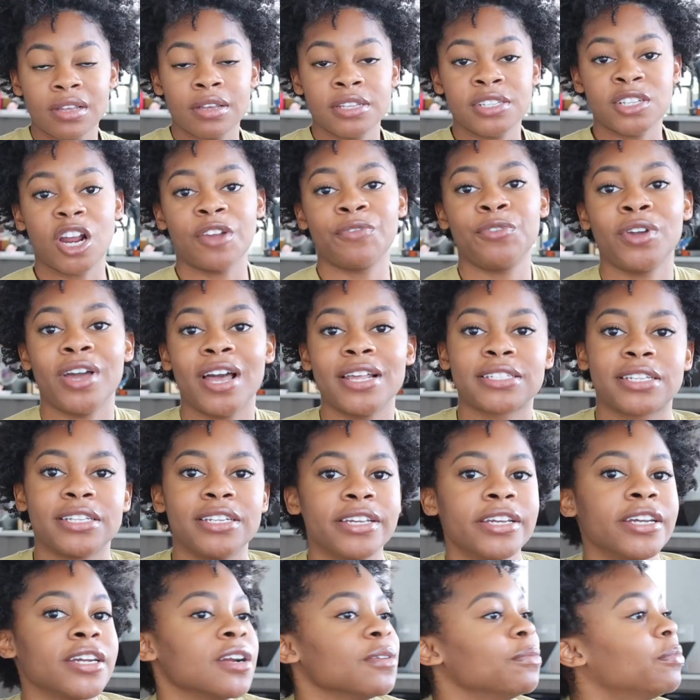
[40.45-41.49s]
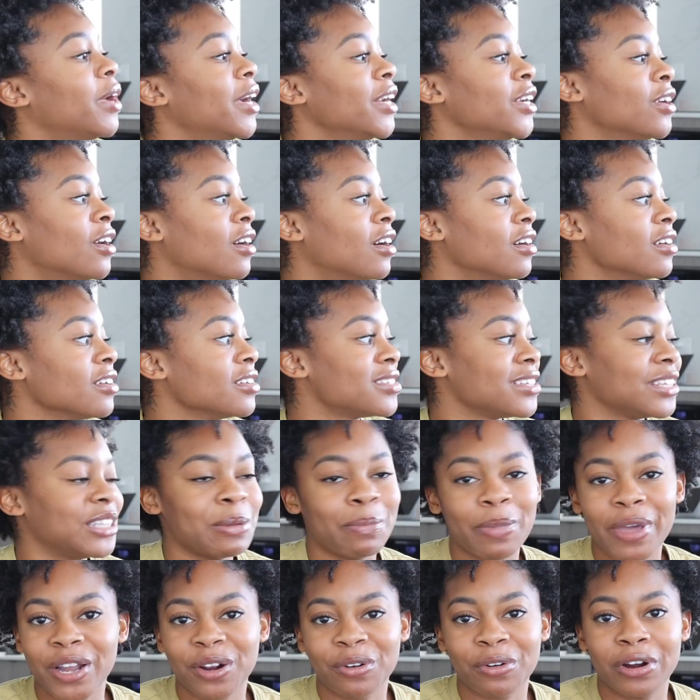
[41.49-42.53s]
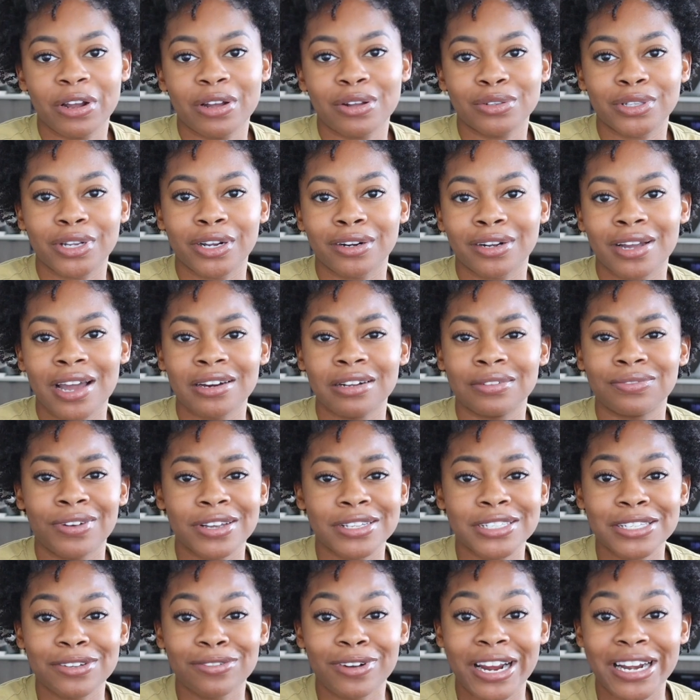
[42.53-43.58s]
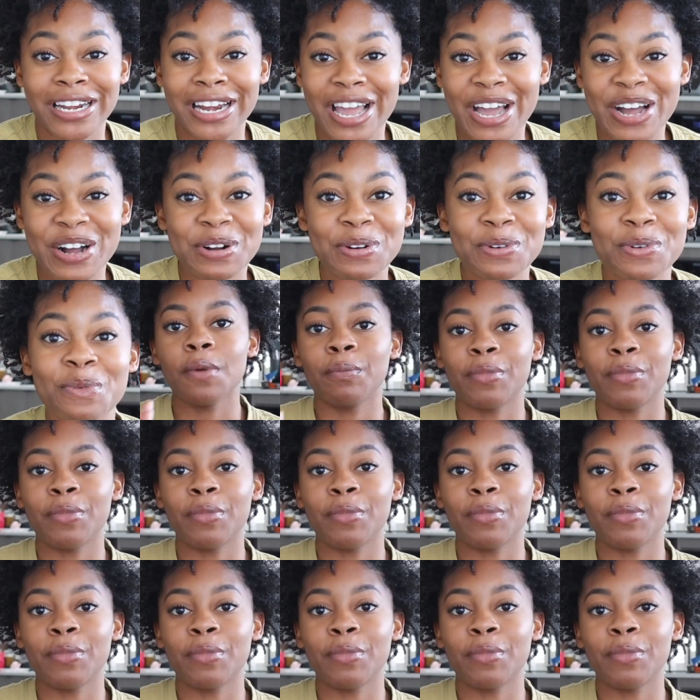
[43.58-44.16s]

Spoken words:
Sorry if you guys can hear my dogs in the background, they're kind of fussy right now.